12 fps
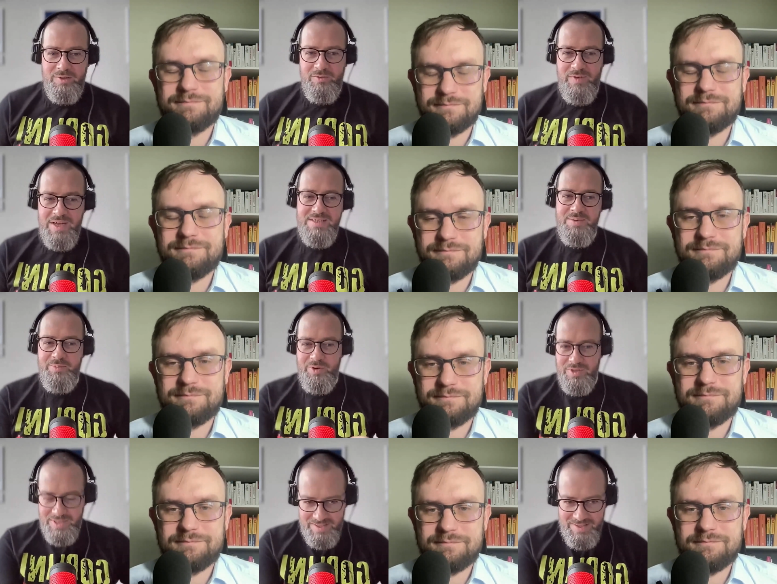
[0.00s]
Speaker 1: What's the
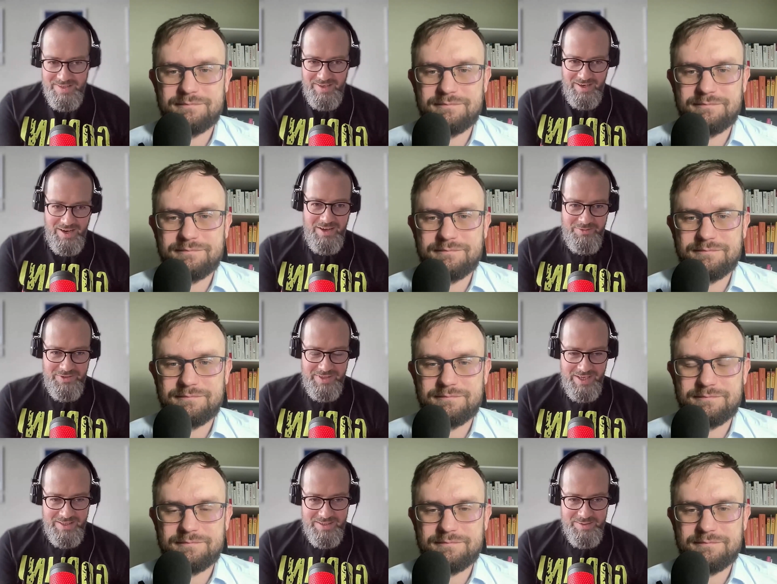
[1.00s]
process after
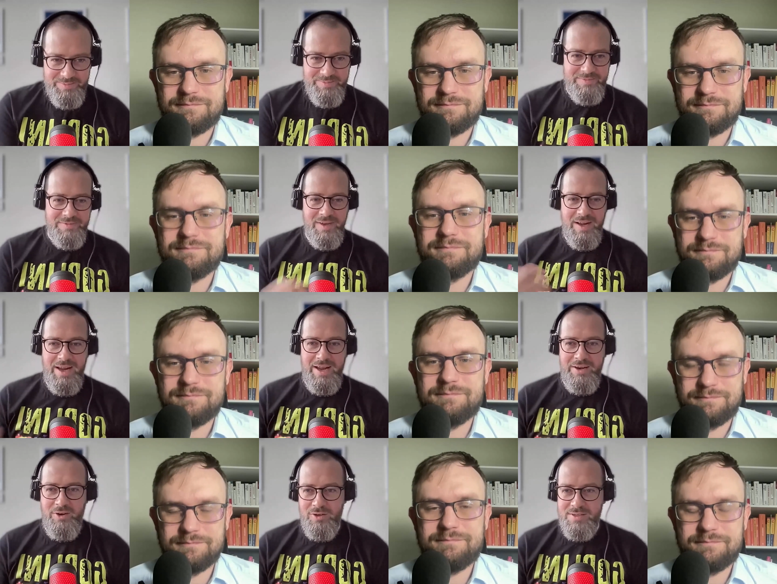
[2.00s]
that?
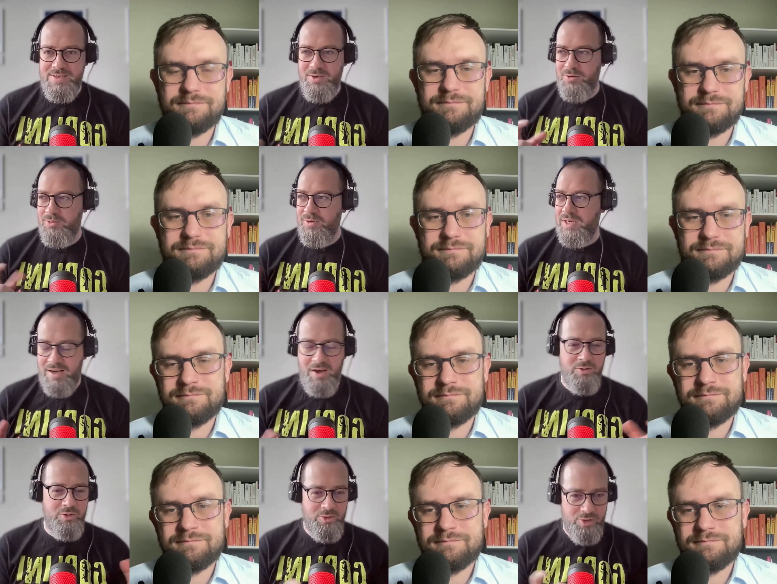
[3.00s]
And mm-hmm. also,
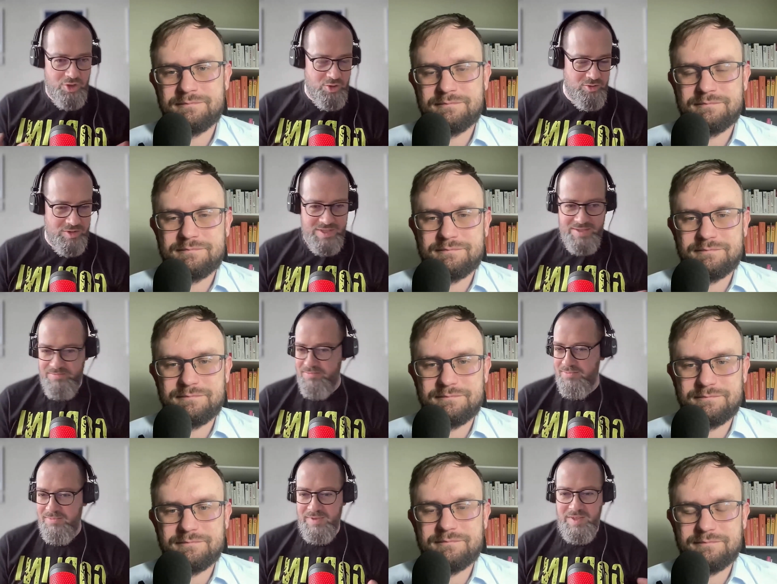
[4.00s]
how do you choose
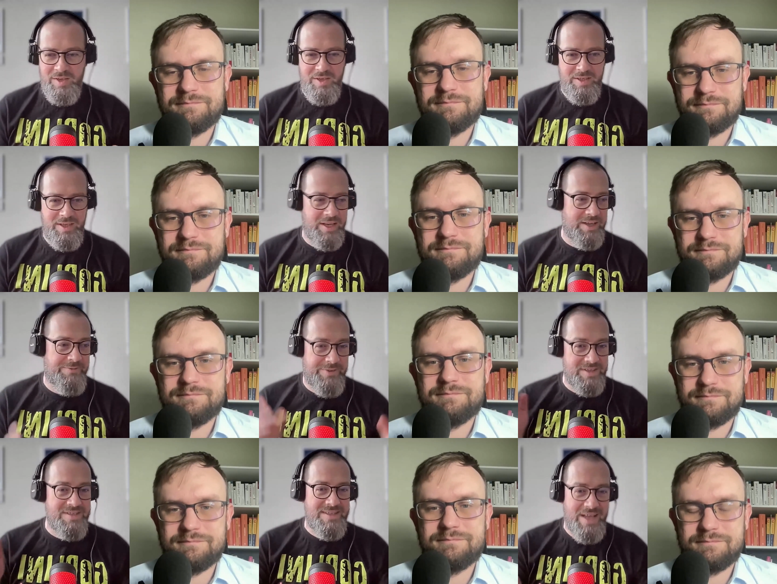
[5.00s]
the like
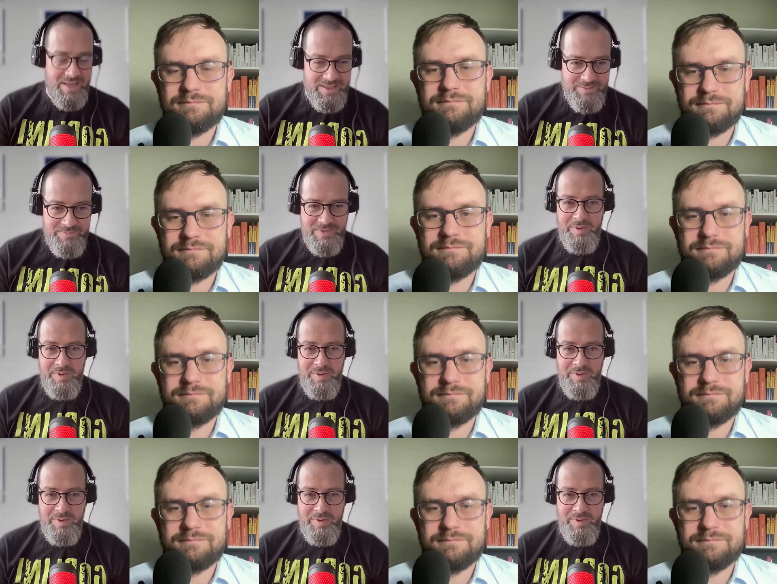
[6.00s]
first 10